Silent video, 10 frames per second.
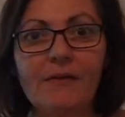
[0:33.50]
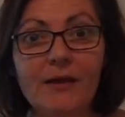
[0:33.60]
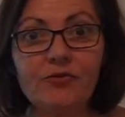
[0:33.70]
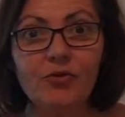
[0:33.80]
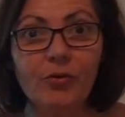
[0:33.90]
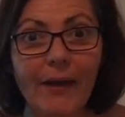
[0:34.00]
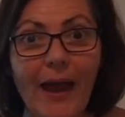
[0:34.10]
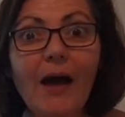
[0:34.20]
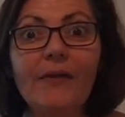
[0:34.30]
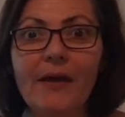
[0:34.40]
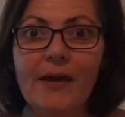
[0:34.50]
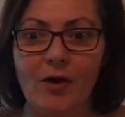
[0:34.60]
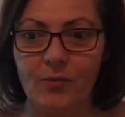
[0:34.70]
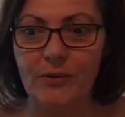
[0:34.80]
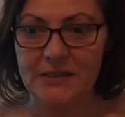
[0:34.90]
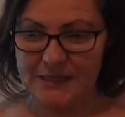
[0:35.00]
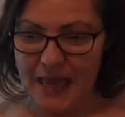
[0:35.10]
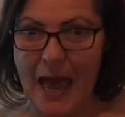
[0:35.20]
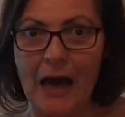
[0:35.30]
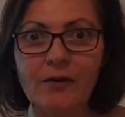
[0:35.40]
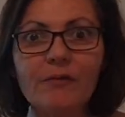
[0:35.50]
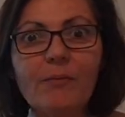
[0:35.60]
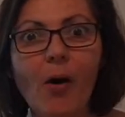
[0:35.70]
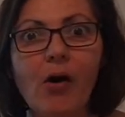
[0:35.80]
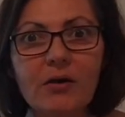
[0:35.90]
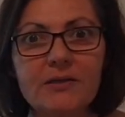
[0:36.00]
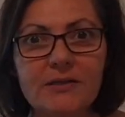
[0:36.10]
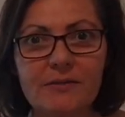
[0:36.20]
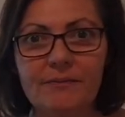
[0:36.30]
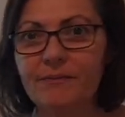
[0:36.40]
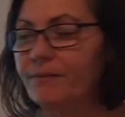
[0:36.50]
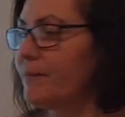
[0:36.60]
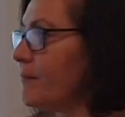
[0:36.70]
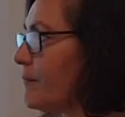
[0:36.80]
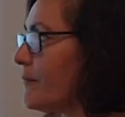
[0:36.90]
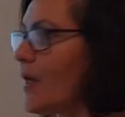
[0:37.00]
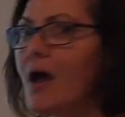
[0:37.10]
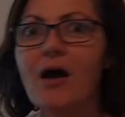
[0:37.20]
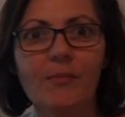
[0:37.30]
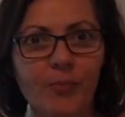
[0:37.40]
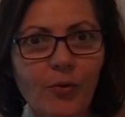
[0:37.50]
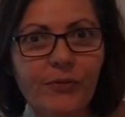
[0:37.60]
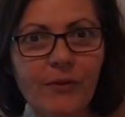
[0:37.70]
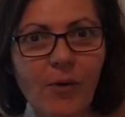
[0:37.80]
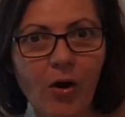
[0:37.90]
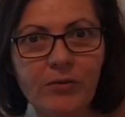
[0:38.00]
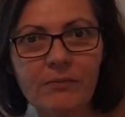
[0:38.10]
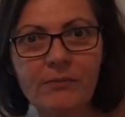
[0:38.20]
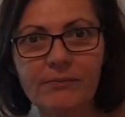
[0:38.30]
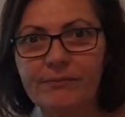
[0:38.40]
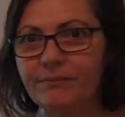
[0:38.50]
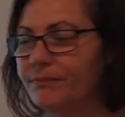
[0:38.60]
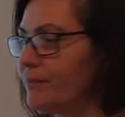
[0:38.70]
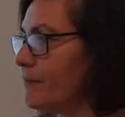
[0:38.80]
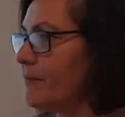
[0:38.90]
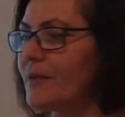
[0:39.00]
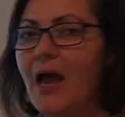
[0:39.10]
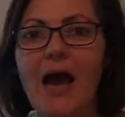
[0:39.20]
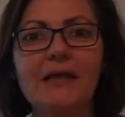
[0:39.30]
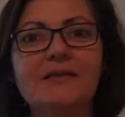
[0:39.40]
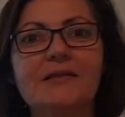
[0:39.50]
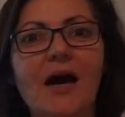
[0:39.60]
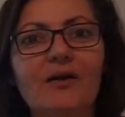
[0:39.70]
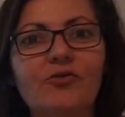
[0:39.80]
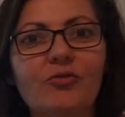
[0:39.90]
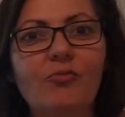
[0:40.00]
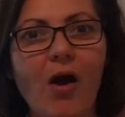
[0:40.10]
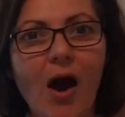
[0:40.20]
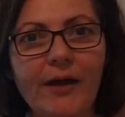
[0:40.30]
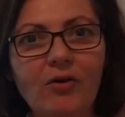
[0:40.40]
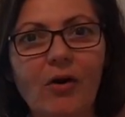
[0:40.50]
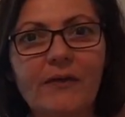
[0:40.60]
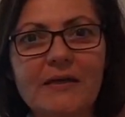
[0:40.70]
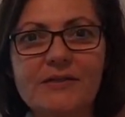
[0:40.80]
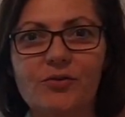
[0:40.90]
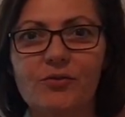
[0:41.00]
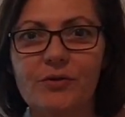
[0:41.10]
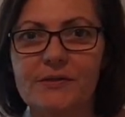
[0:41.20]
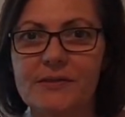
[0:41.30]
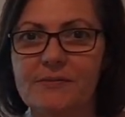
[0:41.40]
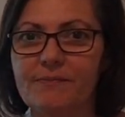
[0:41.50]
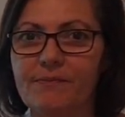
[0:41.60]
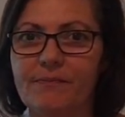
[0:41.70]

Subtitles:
they took out their helmets out of the box, put them on, and started to ride on their scooters.